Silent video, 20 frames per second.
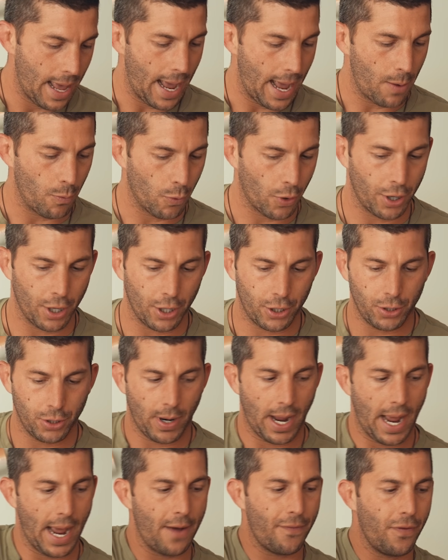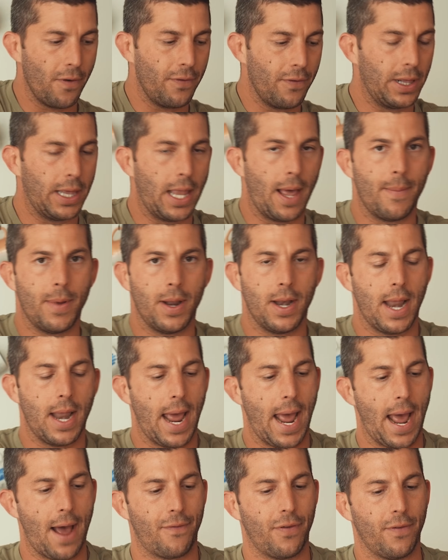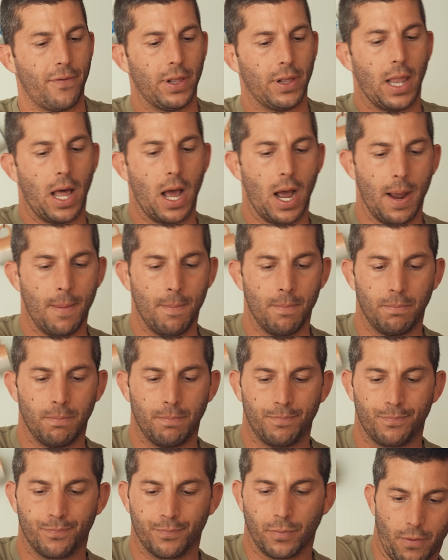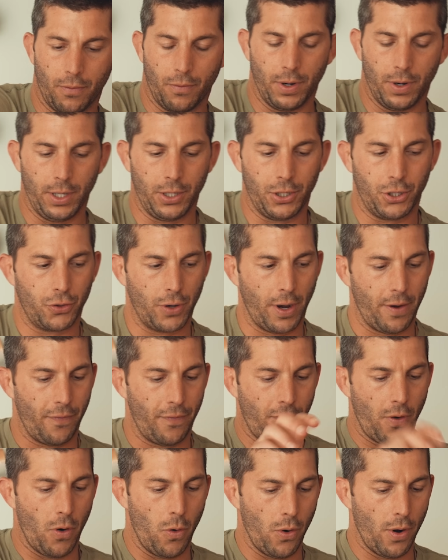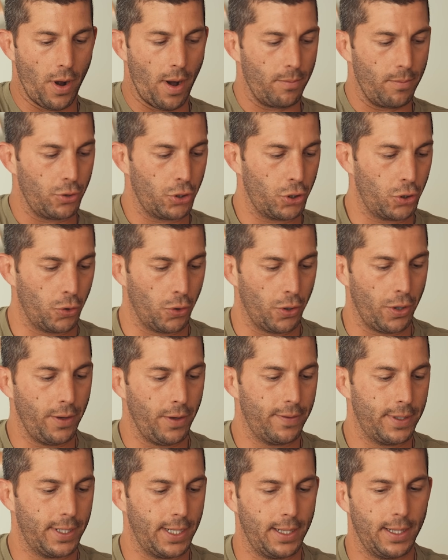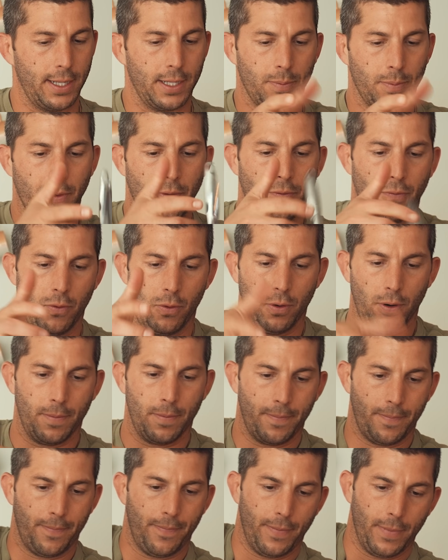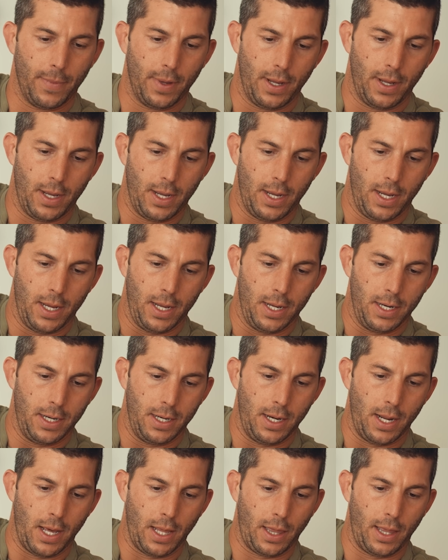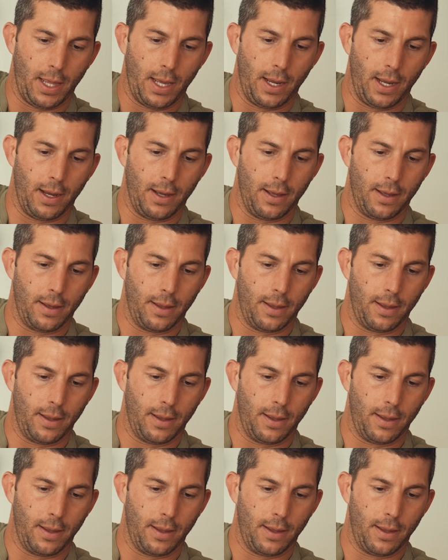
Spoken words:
And we're gonna do half of a lemon, half of a lime. Really straightforward. I'm sure you've seen this before. Nothing